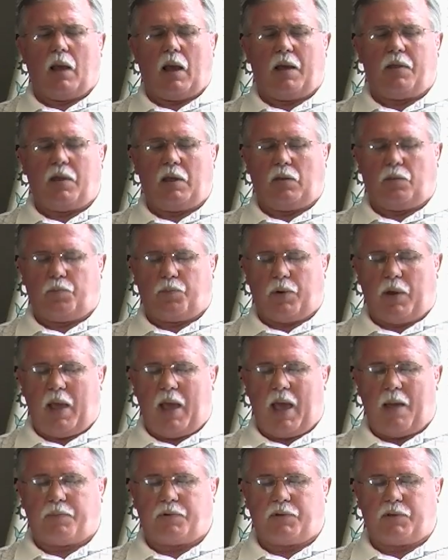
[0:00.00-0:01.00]
I think
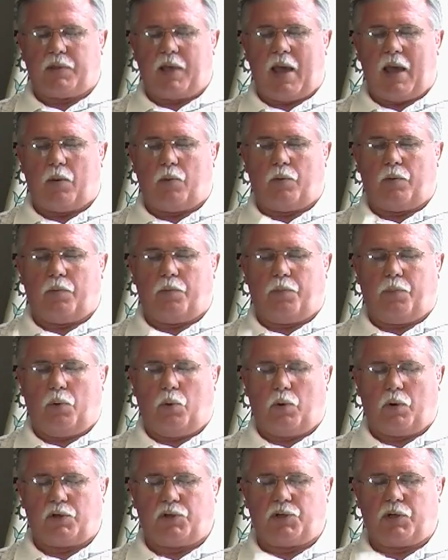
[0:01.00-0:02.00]
perhaps that
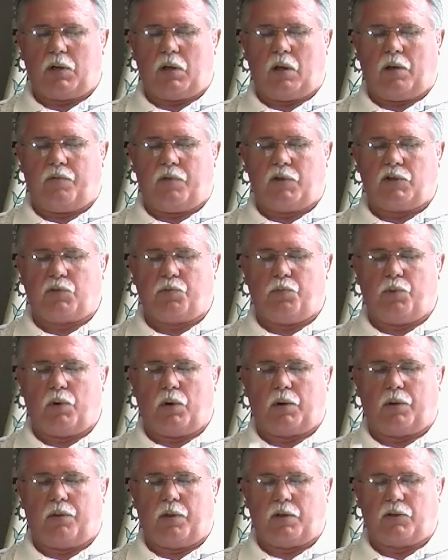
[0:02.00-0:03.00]
portion of this
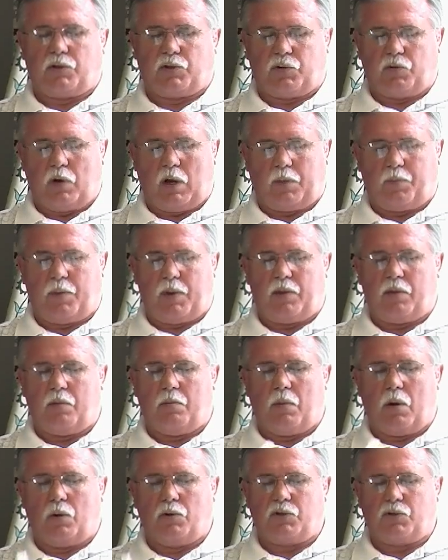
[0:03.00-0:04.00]
book that struck me the
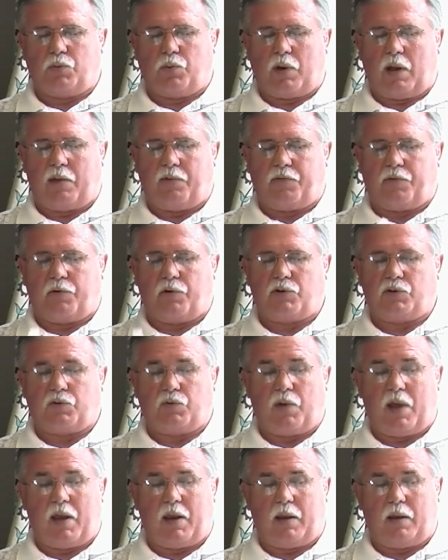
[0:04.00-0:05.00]
most when I first
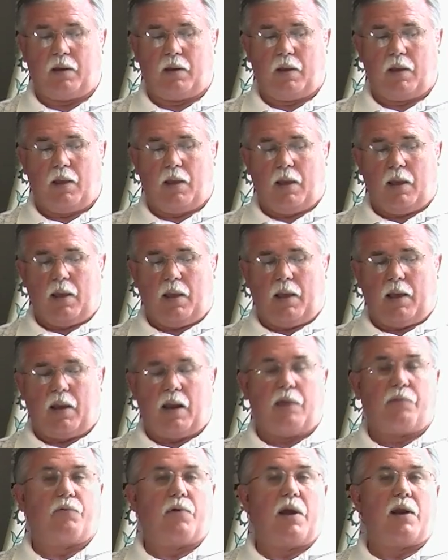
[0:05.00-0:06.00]
read it,
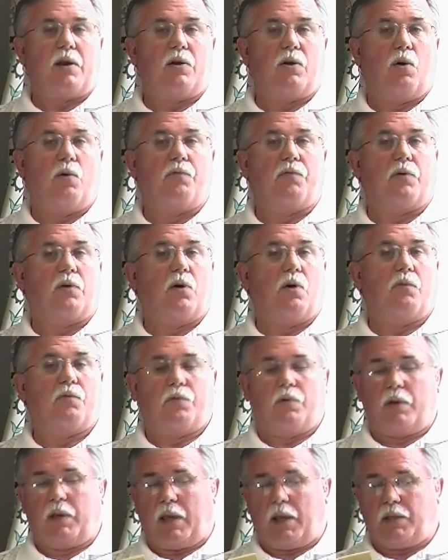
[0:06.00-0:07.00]
and I've read it over and
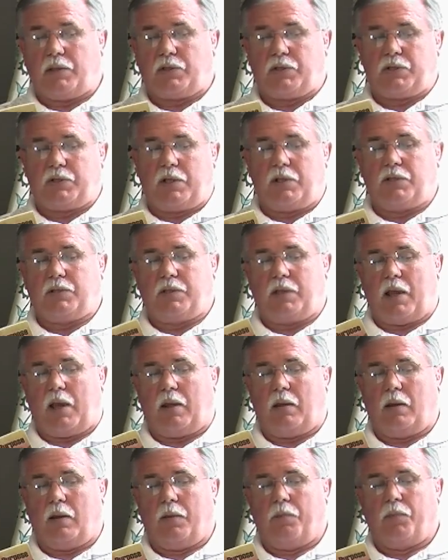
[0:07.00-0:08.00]
over again since
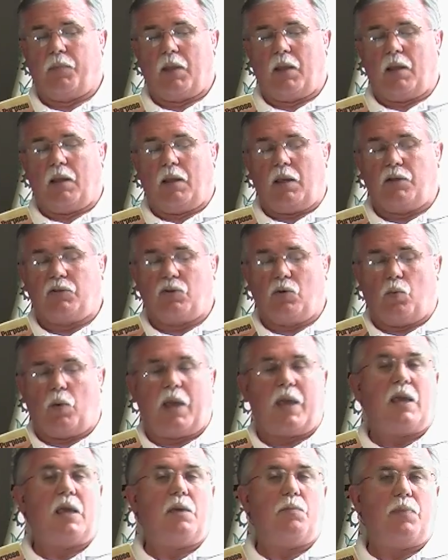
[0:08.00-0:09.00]
then, is the
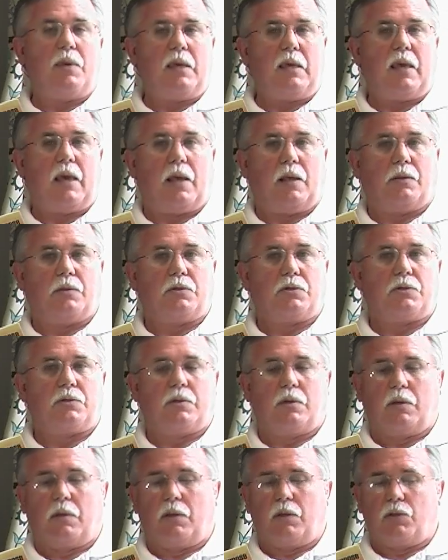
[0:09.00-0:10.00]
way he begins
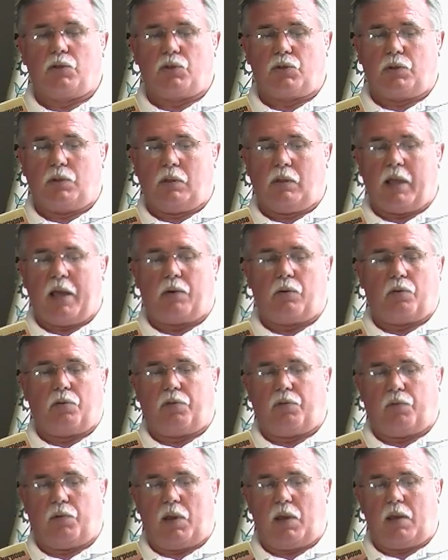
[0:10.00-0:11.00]
letter
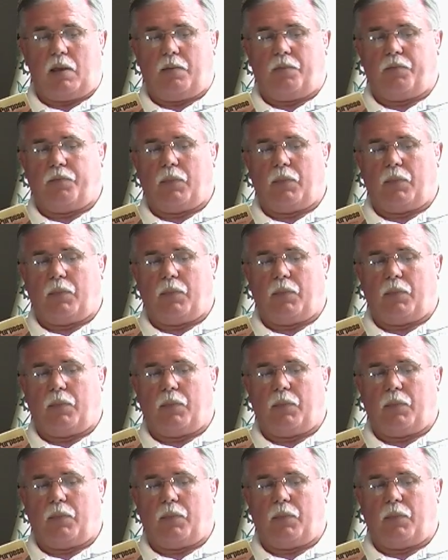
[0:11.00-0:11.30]
3.